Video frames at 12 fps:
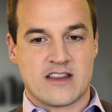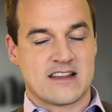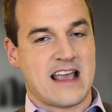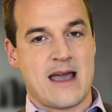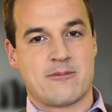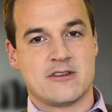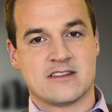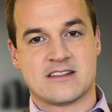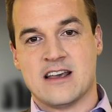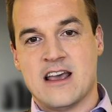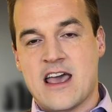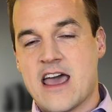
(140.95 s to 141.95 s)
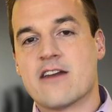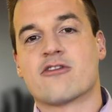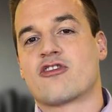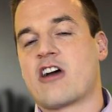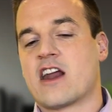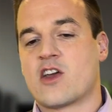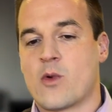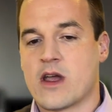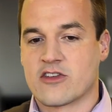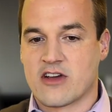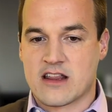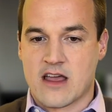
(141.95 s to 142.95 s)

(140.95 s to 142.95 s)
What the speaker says: This happens in a variety of ways, right?